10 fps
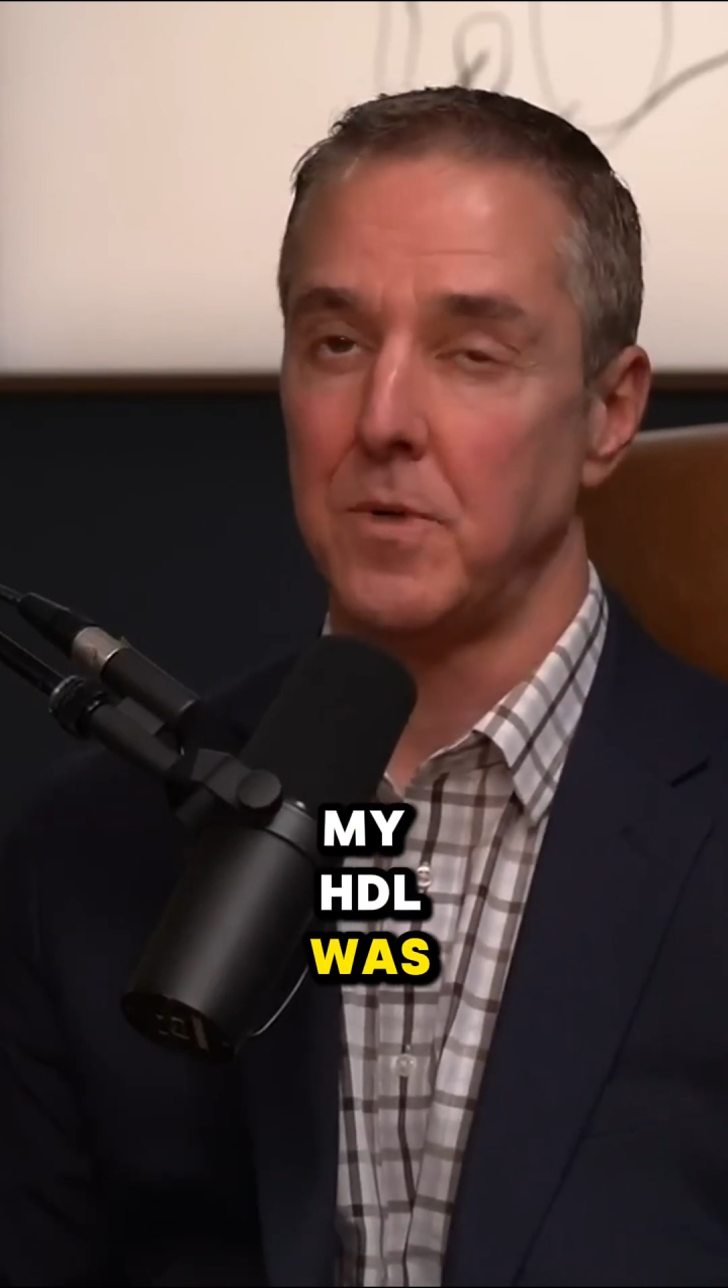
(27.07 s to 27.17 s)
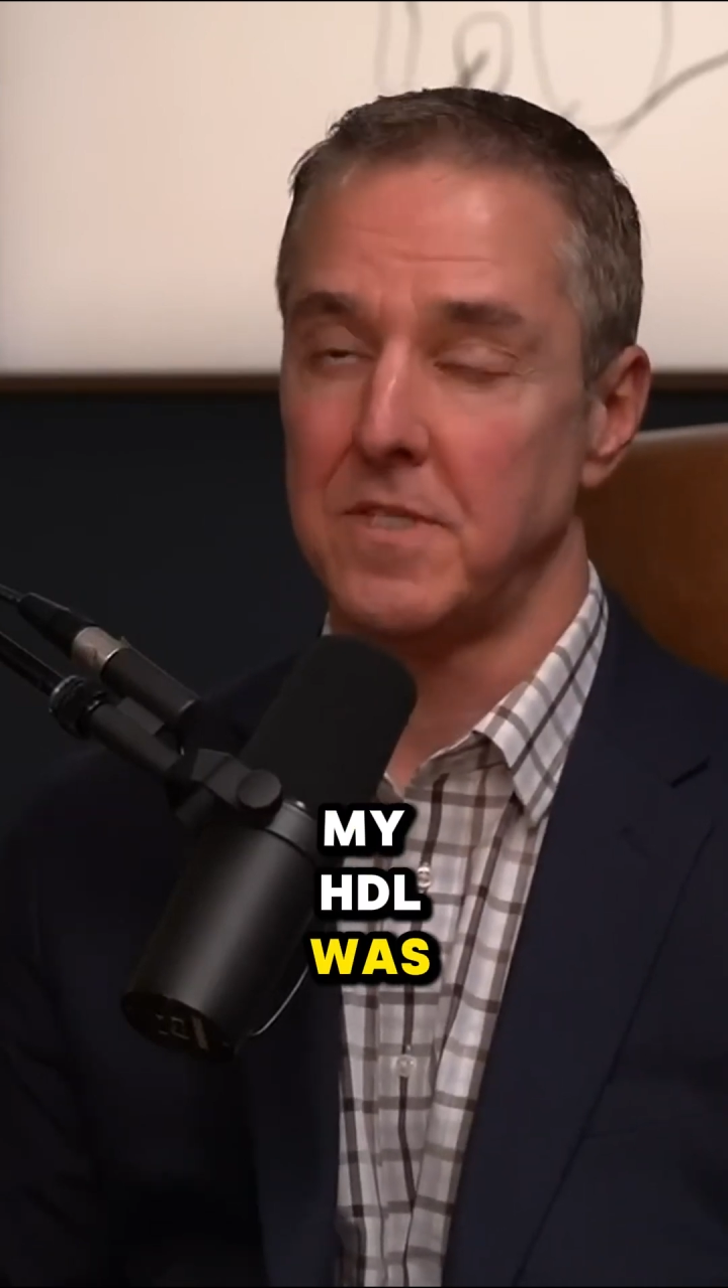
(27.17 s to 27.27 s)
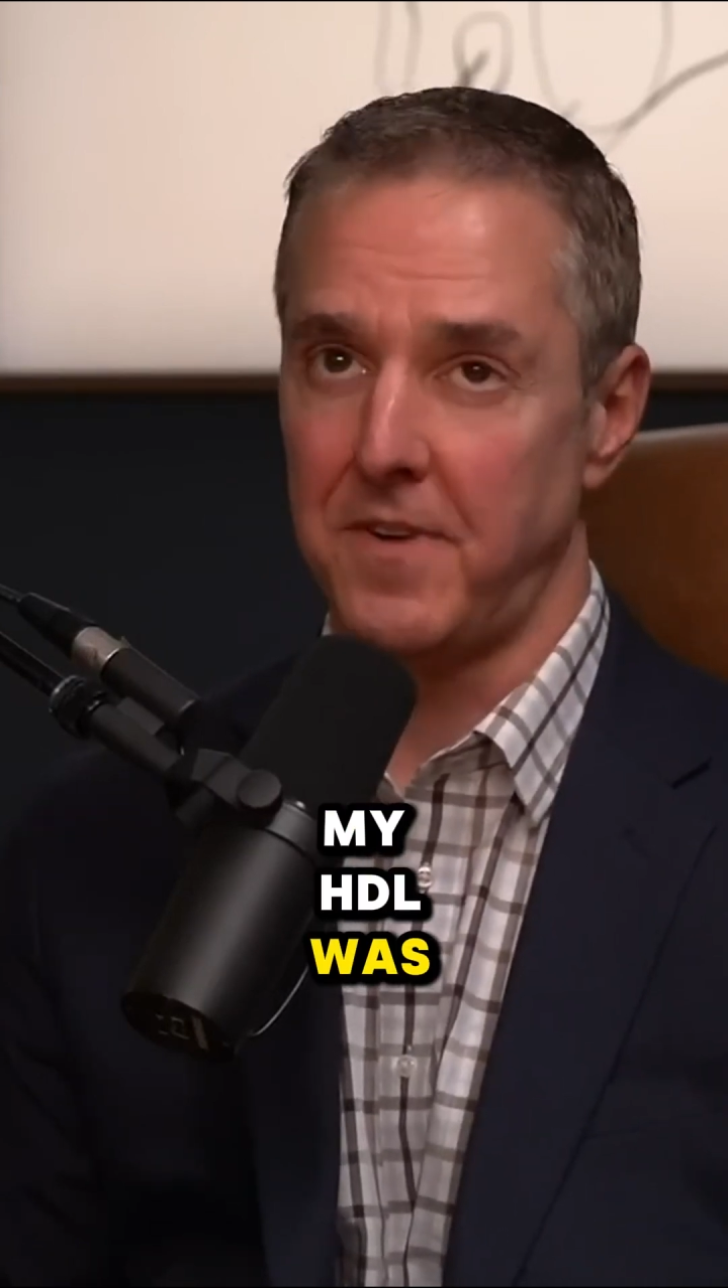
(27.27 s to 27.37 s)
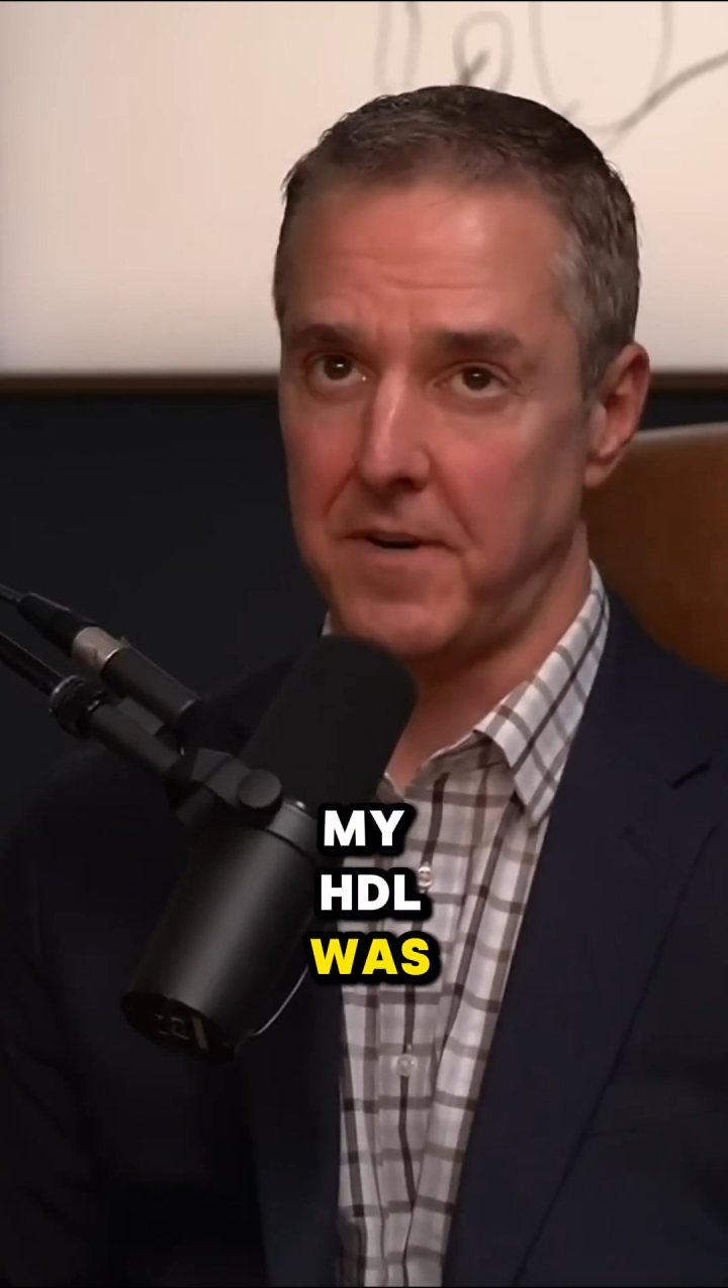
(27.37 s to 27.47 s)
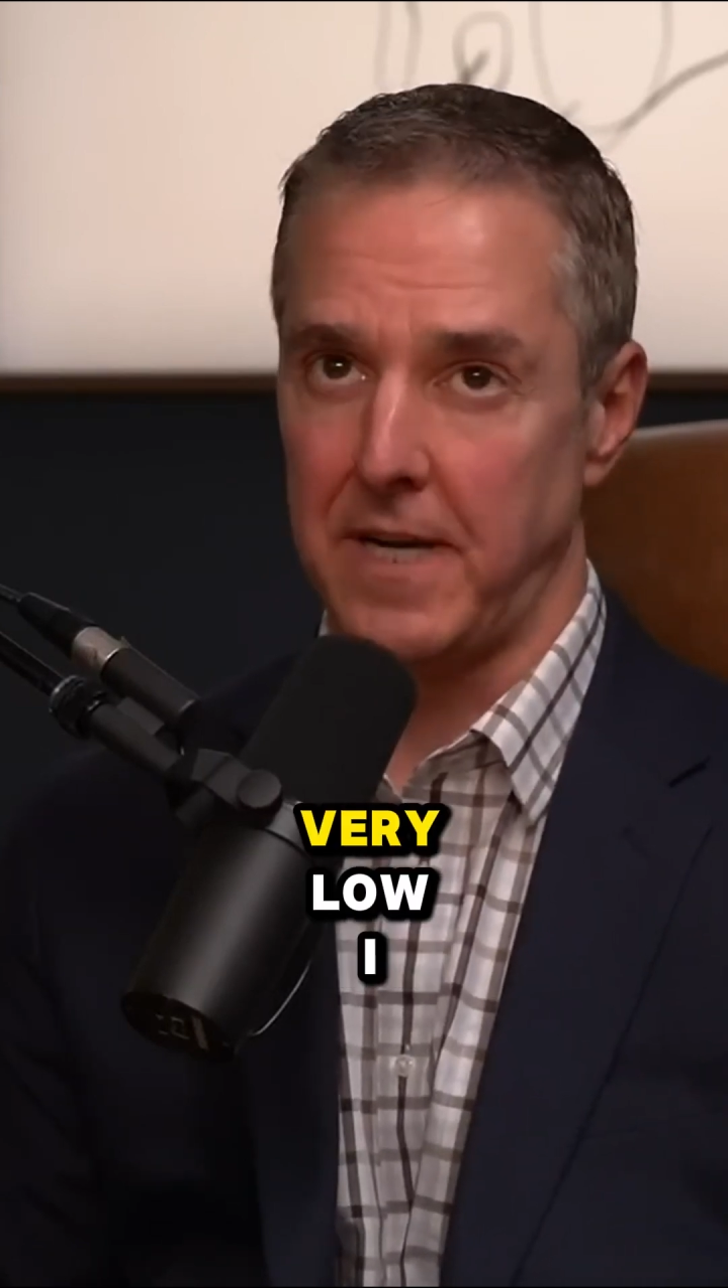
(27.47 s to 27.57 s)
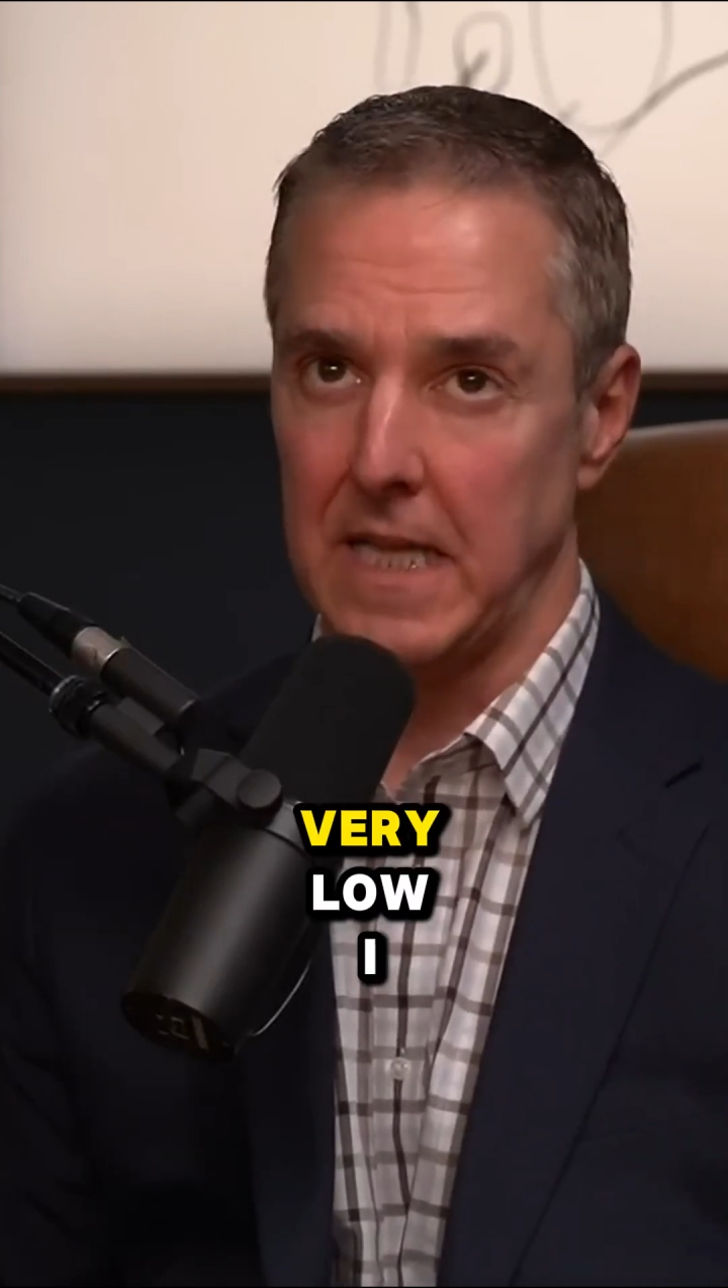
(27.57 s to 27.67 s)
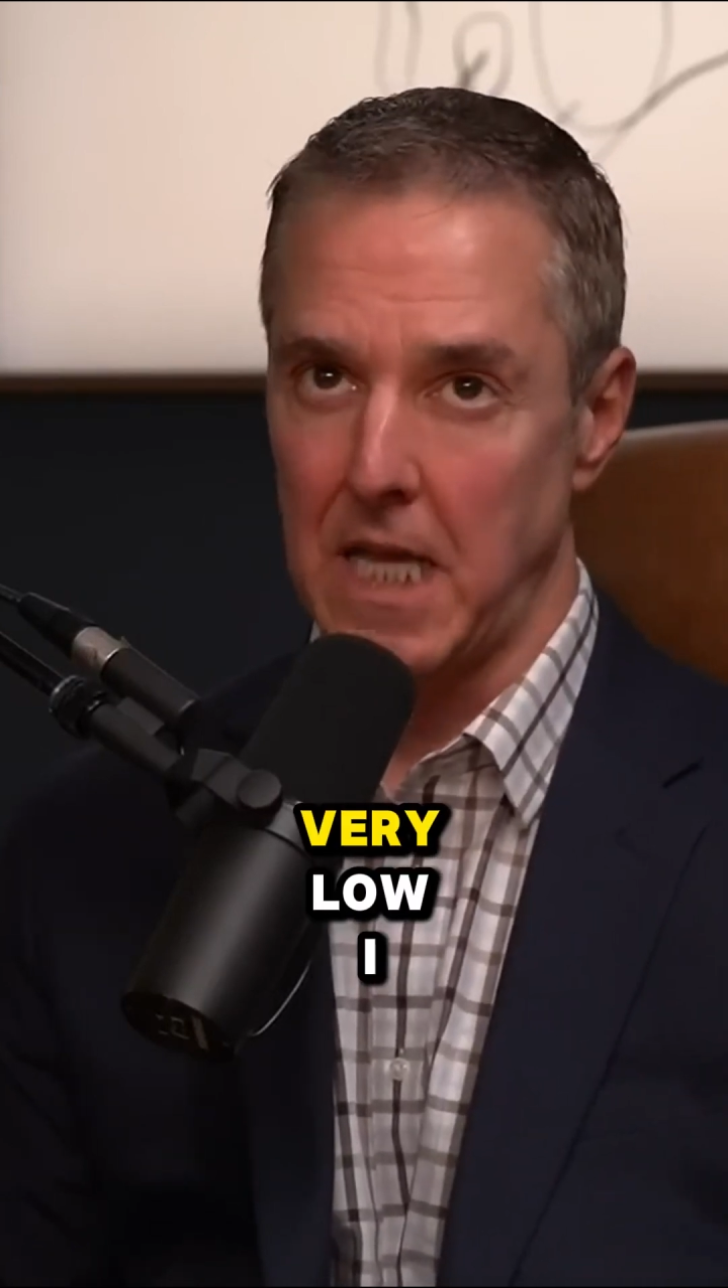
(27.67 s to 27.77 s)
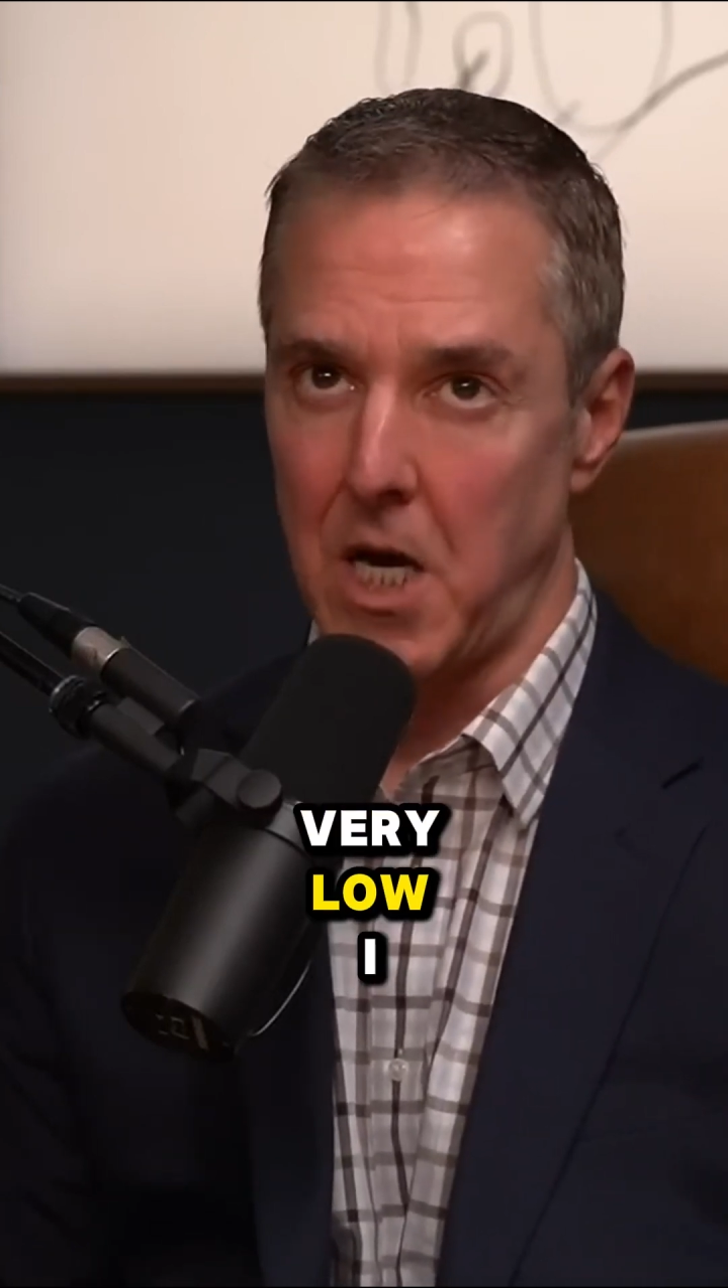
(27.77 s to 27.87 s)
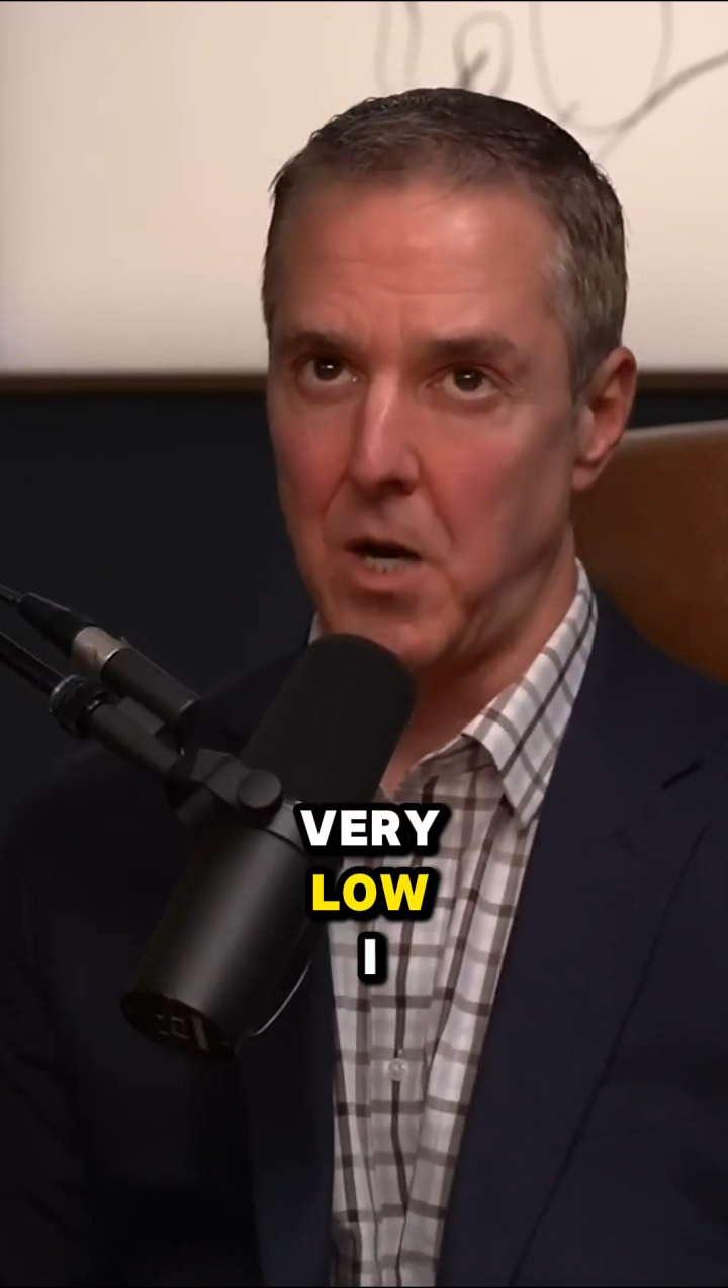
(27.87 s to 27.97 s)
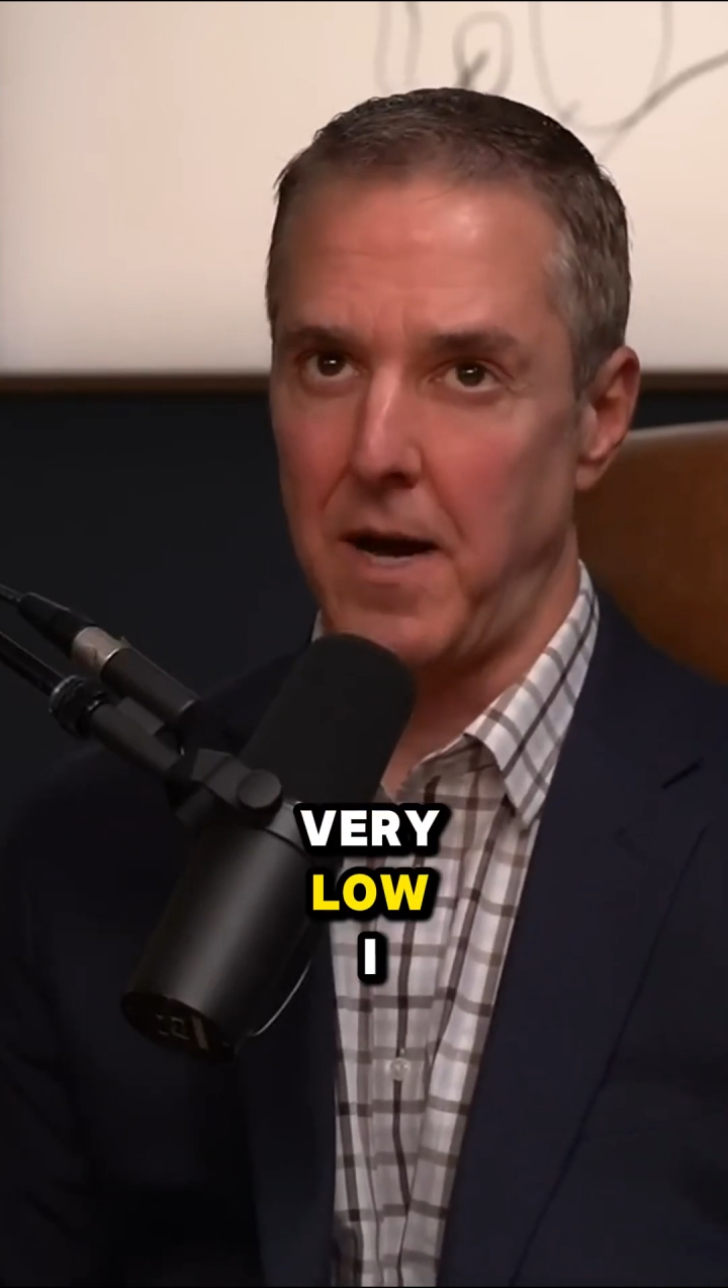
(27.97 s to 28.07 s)
was very
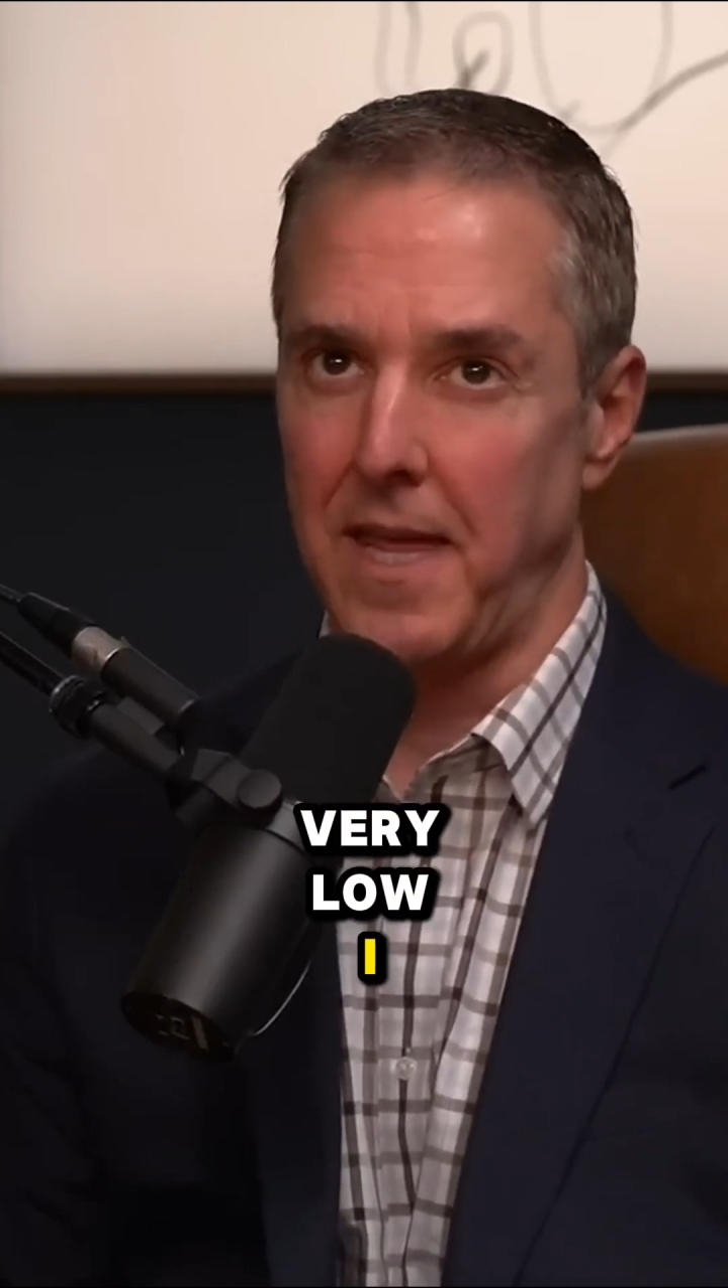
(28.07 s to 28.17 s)
low.